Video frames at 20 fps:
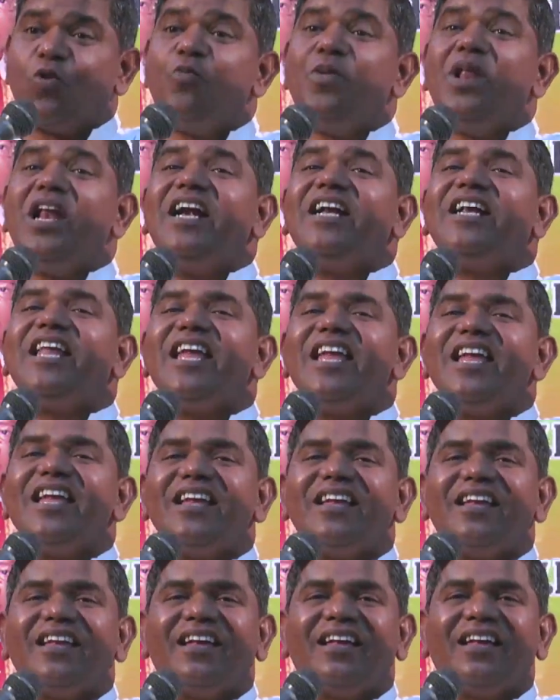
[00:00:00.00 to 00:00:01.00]
humility,
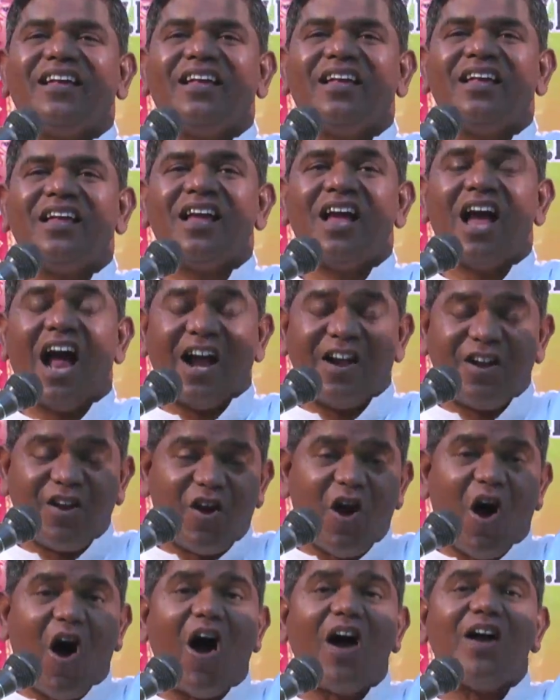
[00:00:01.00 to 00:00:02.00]
and
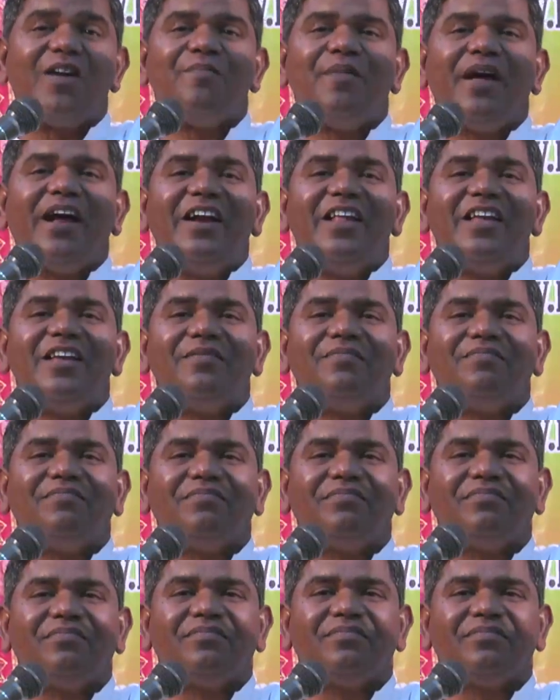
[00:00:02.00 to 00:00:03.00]
God made him.
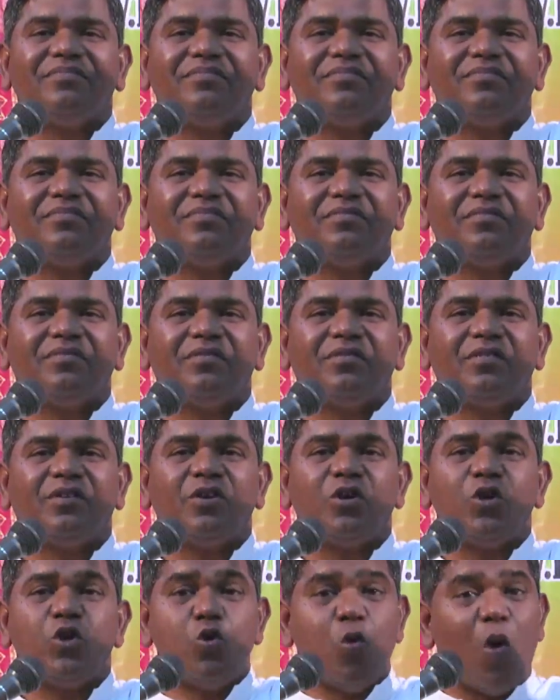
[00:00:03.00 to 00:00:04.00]

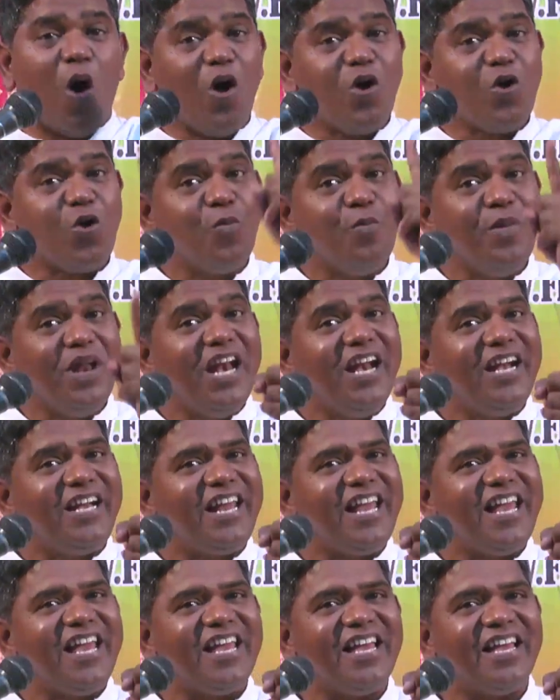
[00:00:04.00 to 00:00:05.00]
Your
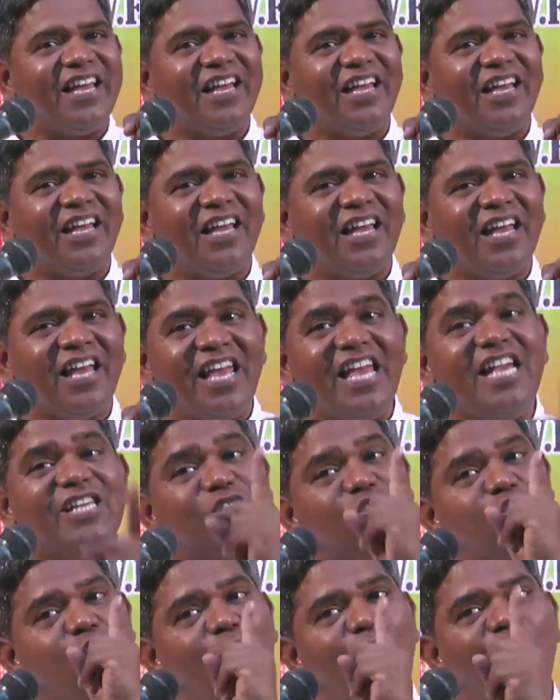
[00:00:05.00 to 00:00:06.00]
humility
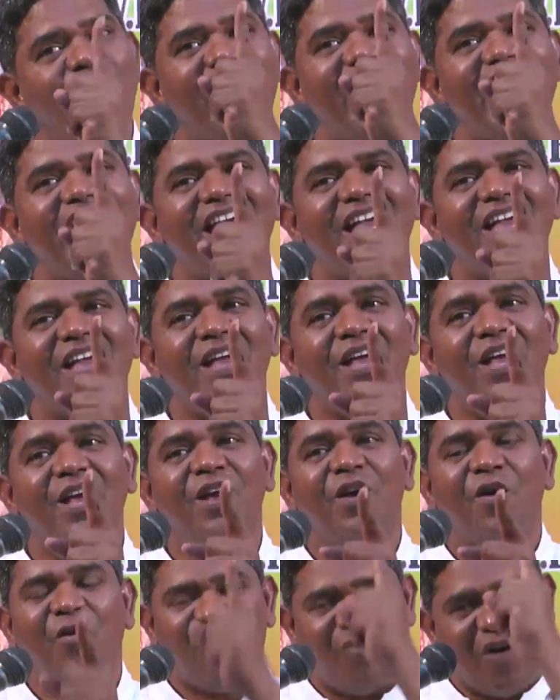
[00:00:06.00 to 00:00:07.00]
is your way
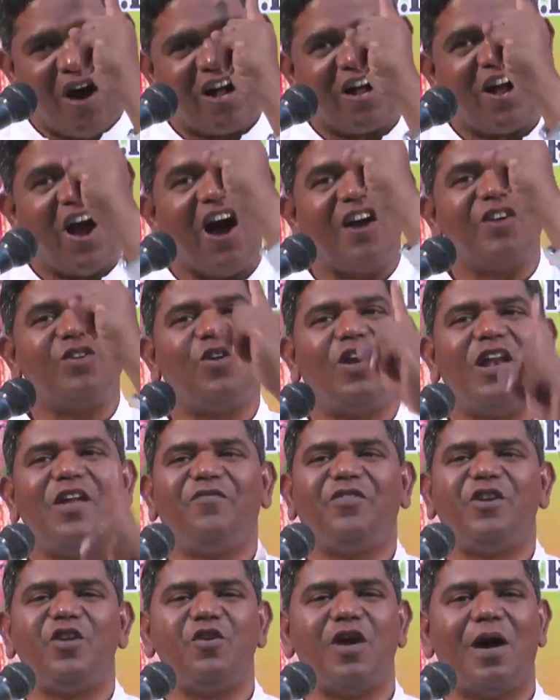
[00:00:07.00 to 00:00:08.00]
for God to
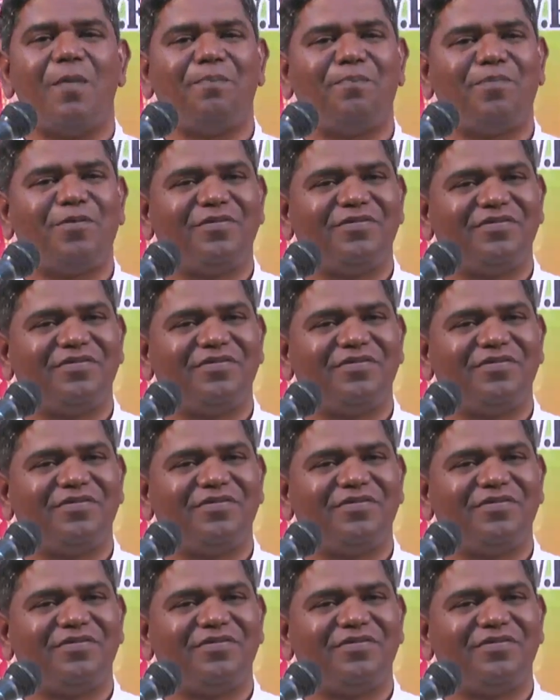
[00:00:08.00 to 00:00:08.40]
lift you up.